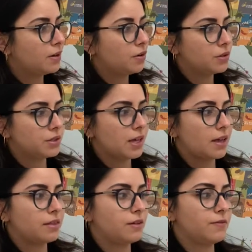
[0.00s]

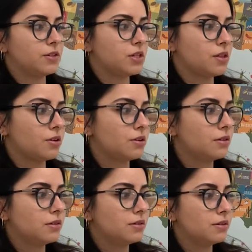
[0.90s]
said the visitor.
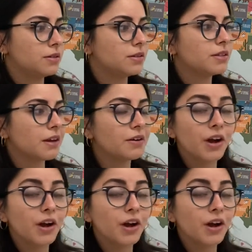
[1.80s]
Sarah